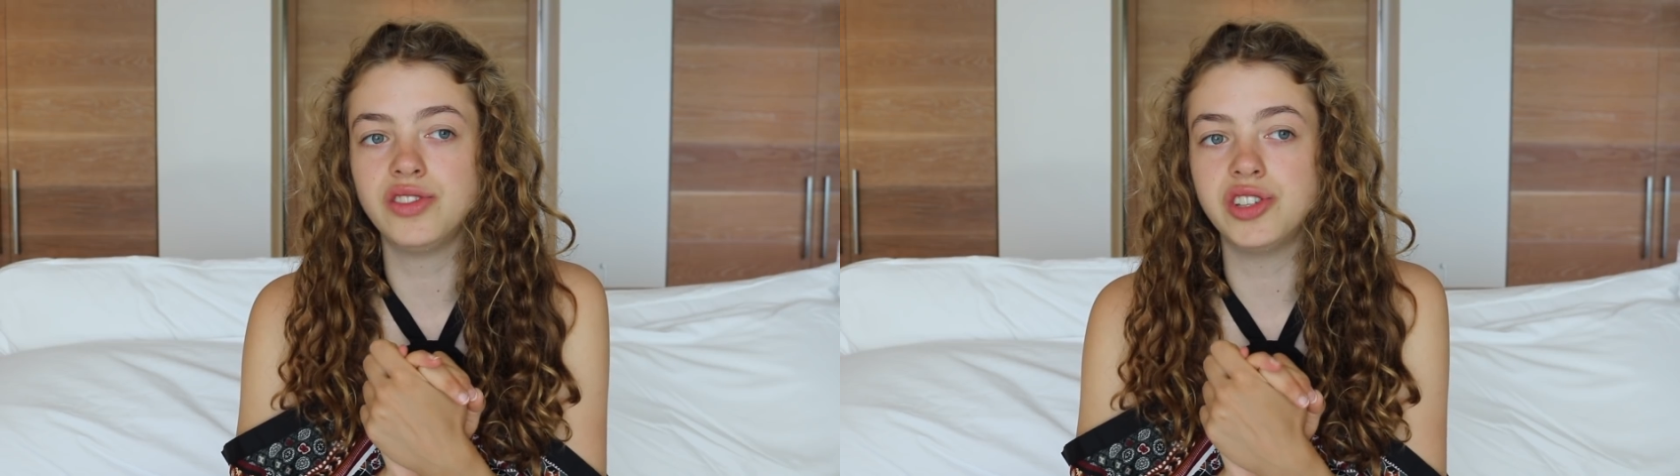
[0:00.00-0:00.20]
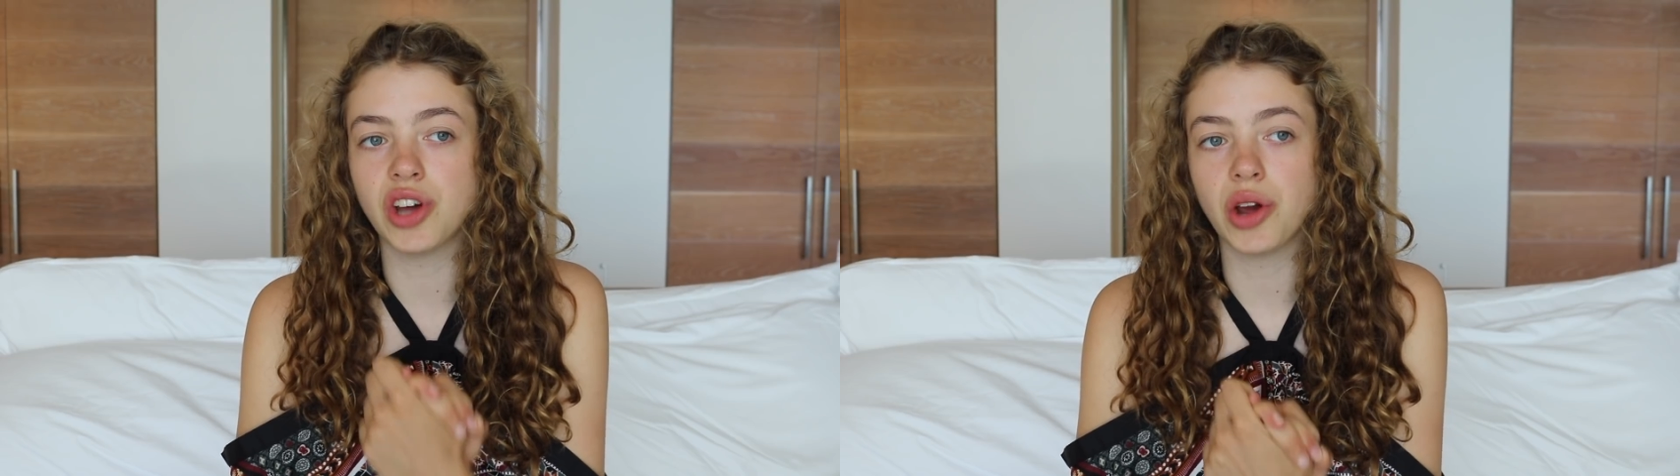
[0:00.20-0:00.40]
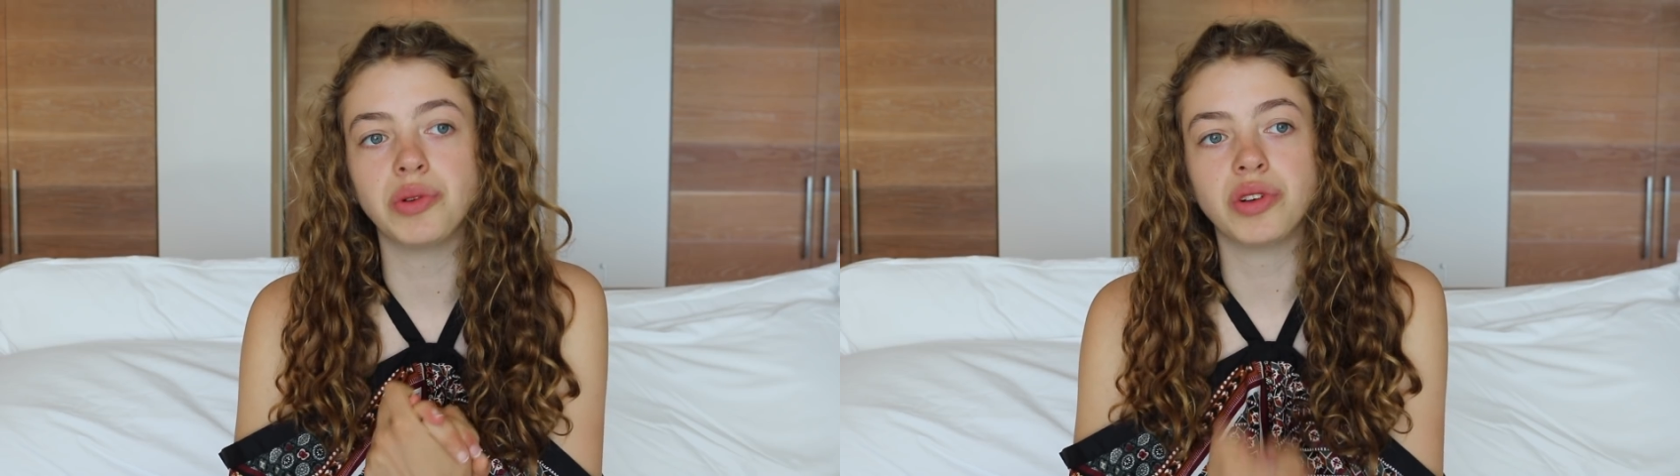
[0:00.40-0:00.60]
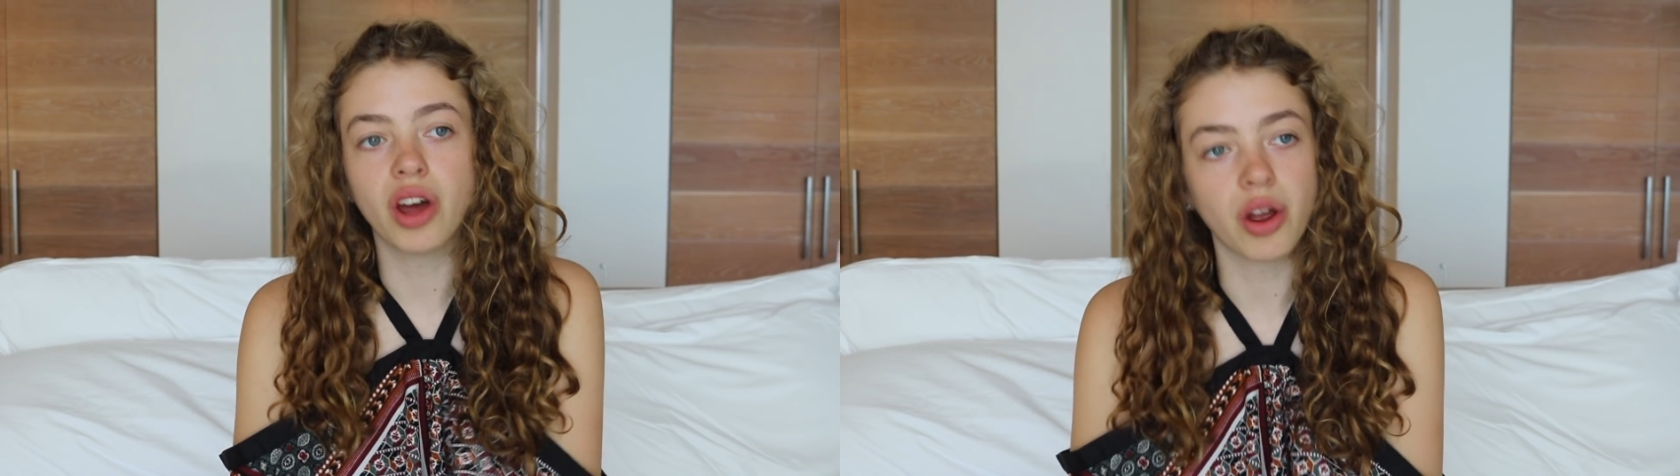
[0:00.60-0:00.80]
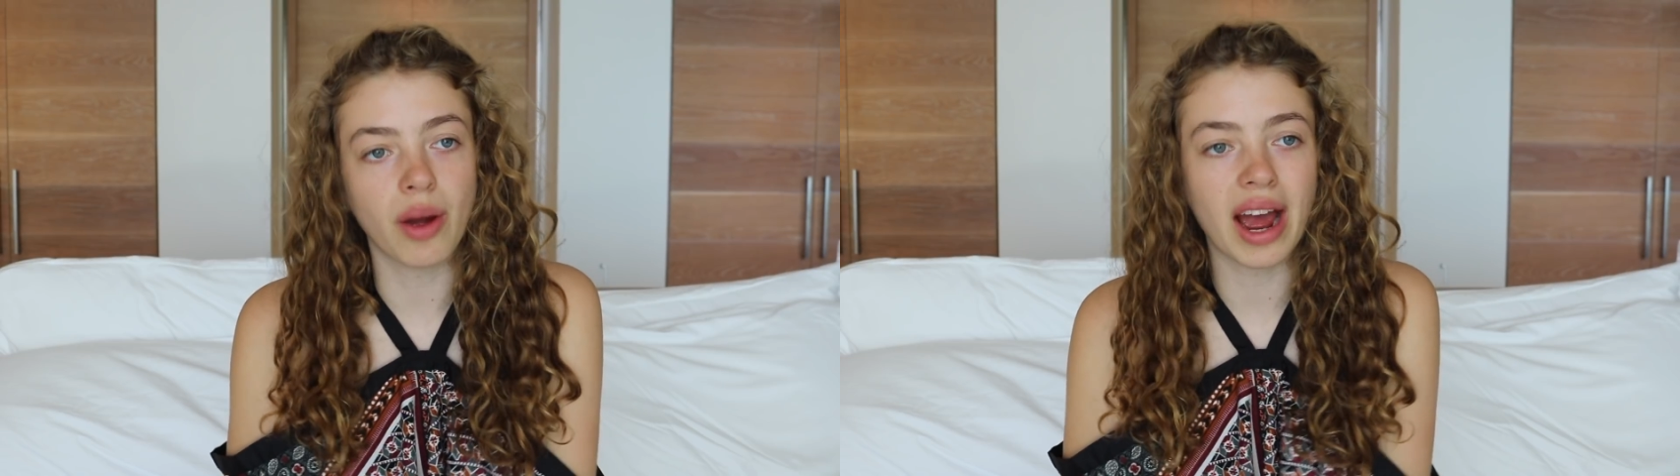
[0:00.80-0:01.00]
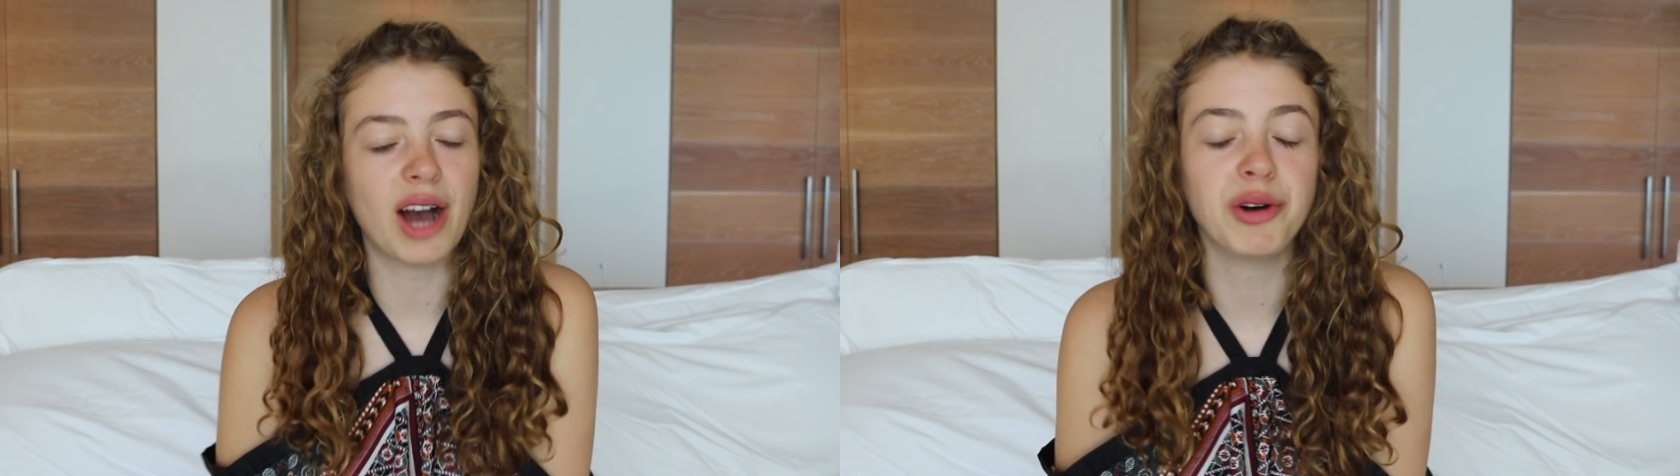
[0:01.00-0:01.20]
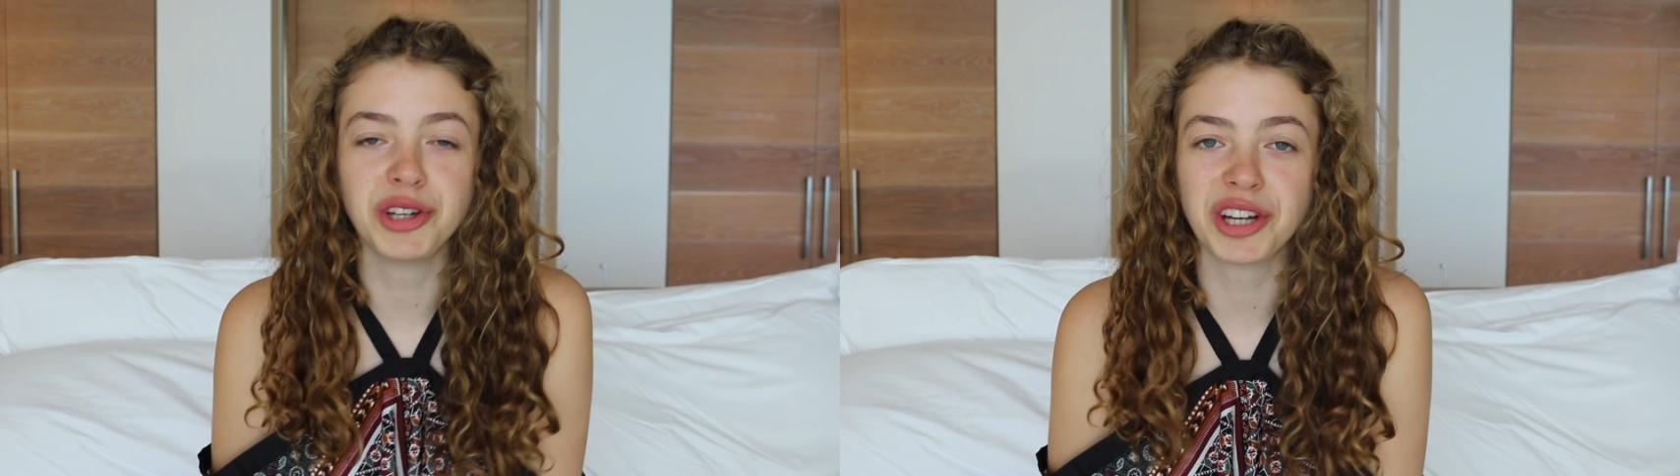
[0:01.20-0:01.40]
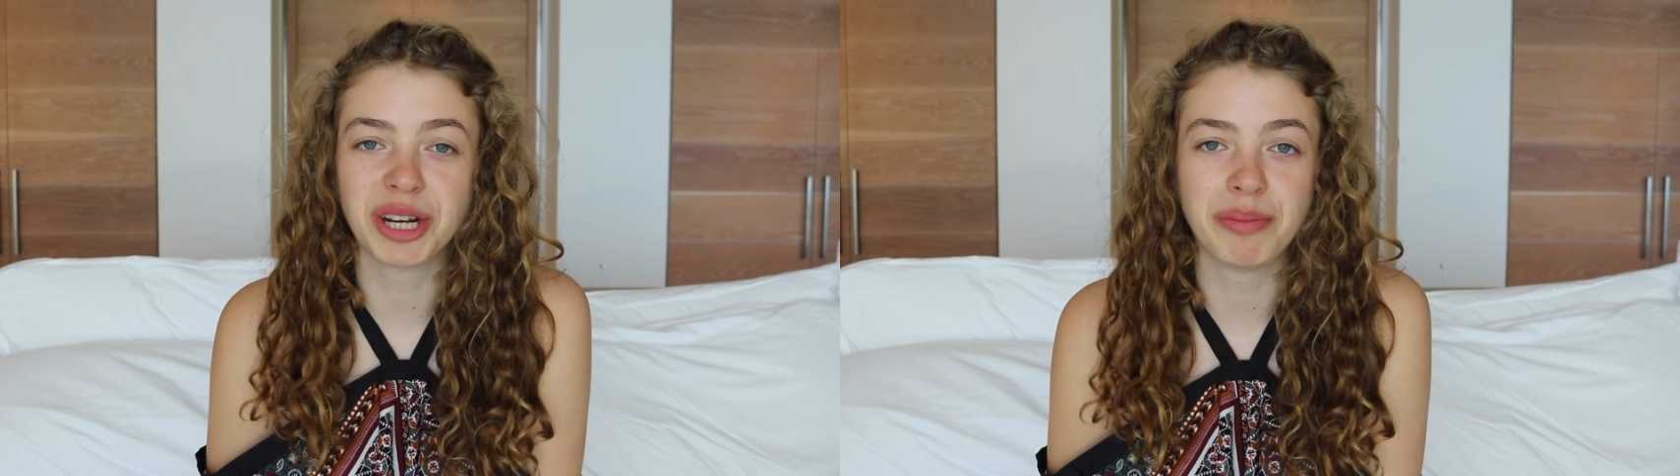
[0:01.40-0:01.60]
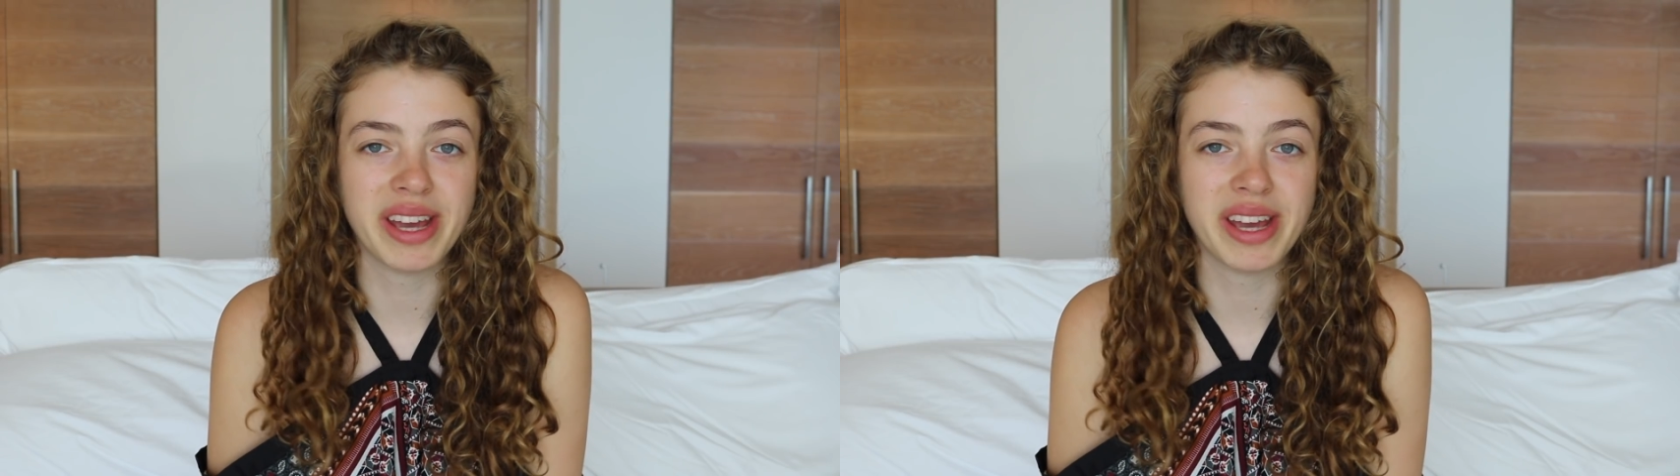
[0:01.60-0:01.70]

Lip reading: don't know how you're gonna